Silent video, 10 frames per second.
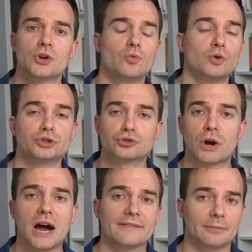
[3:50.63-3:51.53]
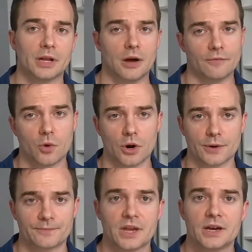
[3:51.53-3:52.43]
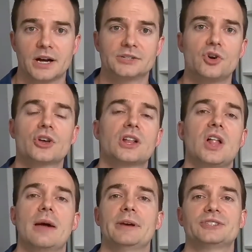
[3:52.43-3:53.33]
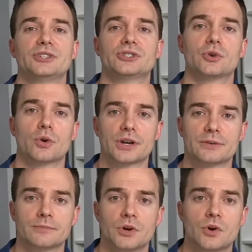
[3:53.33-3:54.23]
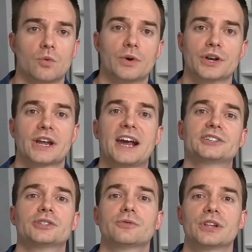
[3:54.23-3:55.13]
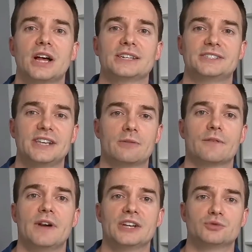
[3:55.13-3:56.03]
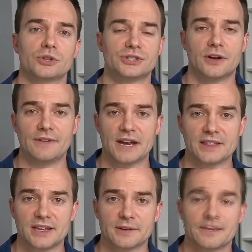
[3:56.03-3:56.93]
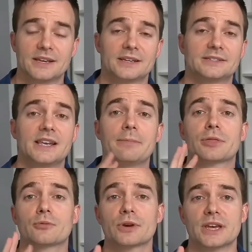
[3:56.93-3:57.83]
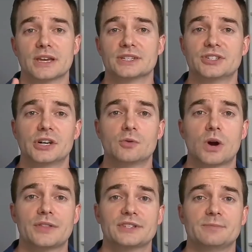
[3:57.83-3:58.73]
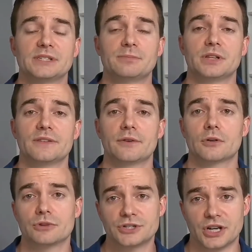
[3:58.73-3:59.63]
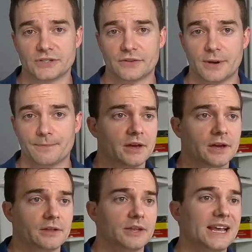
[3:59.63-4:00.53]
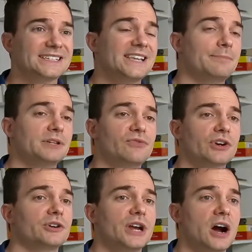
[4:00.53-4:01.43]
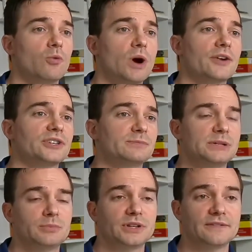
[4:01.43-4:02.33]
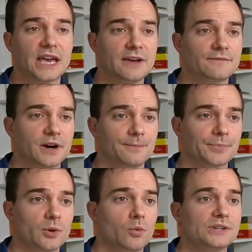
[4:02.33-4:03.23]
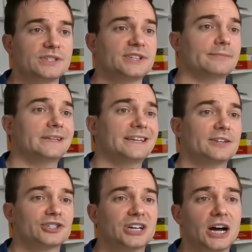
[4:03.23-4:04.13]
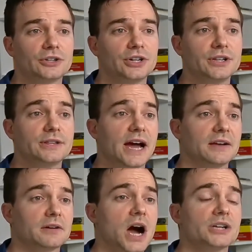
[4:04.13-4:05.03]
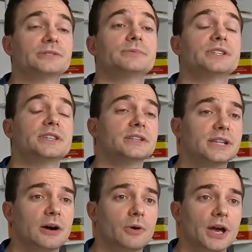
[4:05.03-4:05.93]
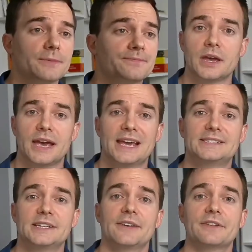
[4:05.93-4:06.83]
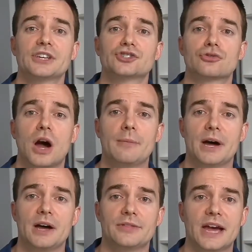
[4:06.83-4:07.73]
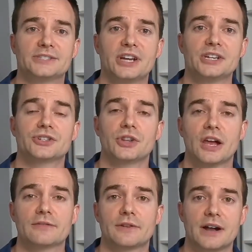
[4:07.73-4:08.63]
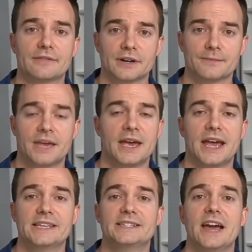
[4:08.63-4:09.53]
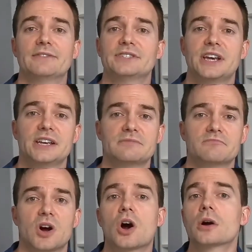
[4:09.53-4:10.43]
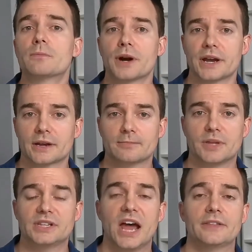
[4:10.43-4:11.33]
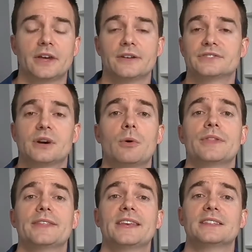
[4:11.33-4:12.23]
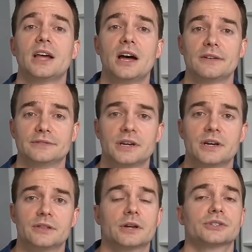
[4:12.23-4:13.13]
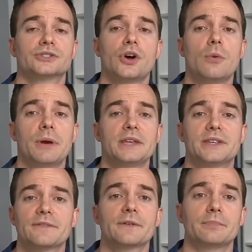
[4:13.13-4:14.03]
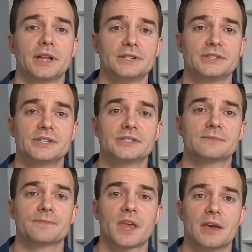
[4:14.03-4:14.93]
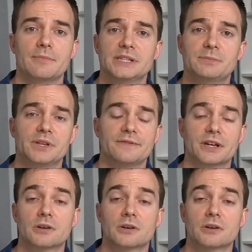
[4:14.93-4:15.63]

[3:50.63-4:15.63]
will drive the plot forward. Until the climax of the story, when your character realizes that revenge won't solve anything. Step 3, consider where this misbelief originates from. The next step is figuring out where this misbelief came from. Was it something in their childhood that caused them to think that way? A significant trauma that changed their life forever? A devastating heartbreak? The death of someone that they loved? There are so many different places a misbelief can